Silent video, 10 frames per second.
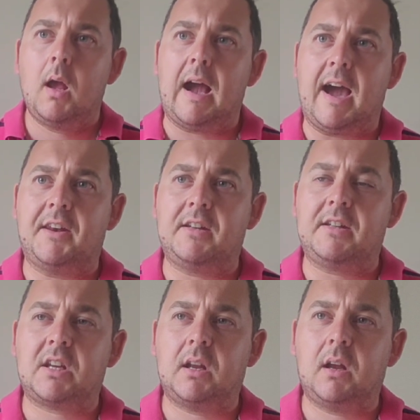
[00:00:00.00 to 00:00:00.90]

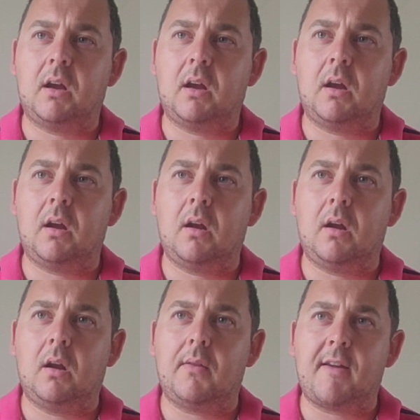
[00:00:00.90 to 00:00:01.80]
and
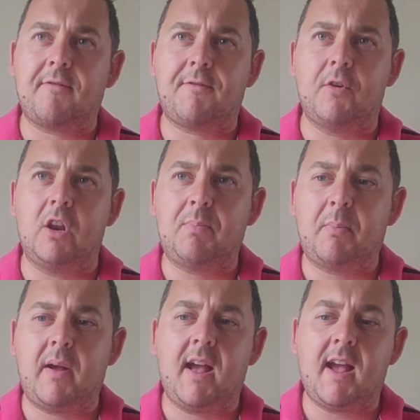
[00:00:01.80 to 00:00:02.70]
they're fully
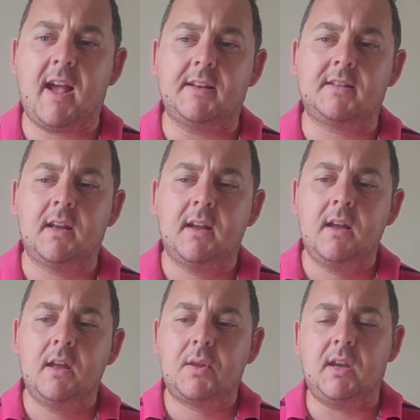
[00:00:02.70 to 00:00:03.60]
prepared,
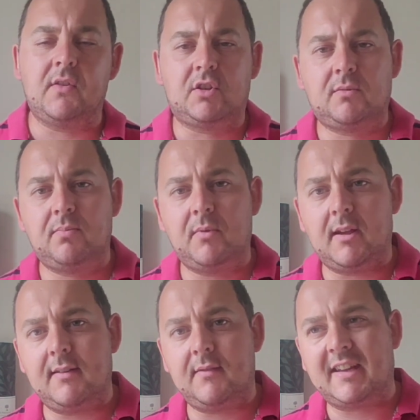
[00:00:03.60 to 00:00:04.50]
they're
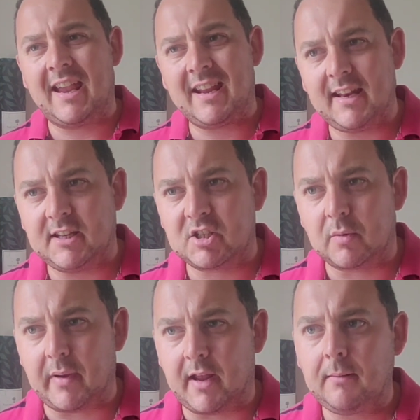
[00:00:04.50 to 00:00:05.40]
either getting into
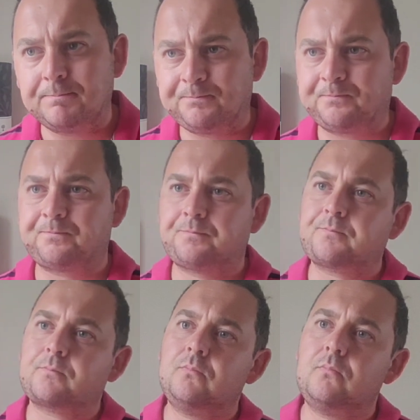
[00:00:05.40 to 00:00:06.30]
beer,
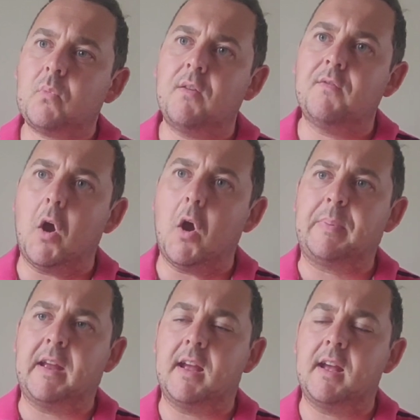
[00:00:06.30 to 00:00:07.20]

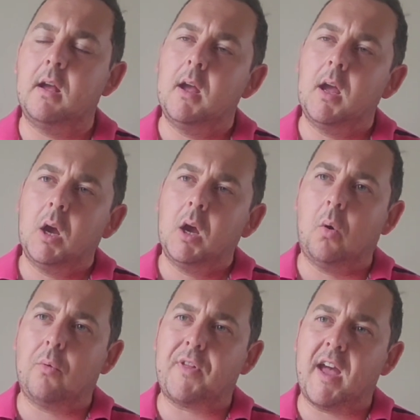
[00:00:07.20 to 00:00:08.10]
Weissbier,
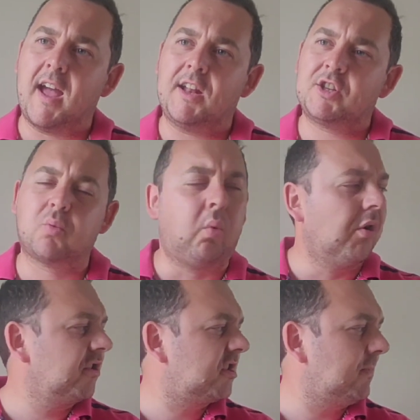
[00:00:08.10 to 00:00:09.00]
or they just
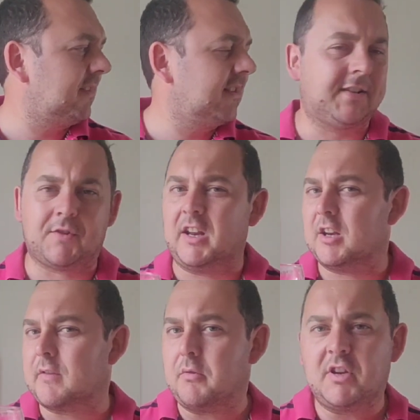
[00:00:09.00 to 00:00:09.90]
want something different in
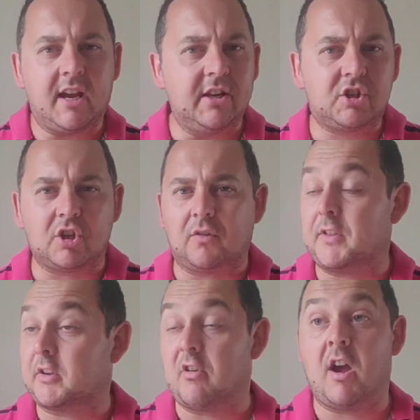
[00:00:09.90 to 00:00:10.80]
a rotation of
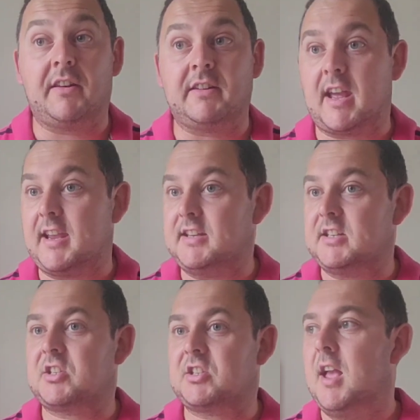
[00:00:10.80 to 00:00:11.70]
the
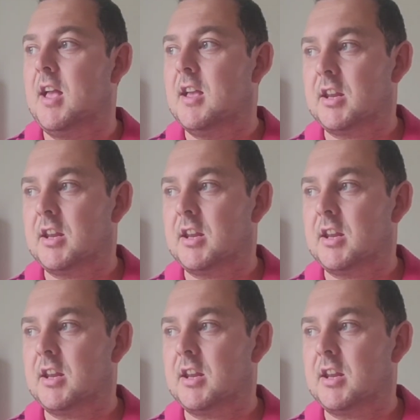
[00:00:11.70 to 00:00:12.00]
Grandes, the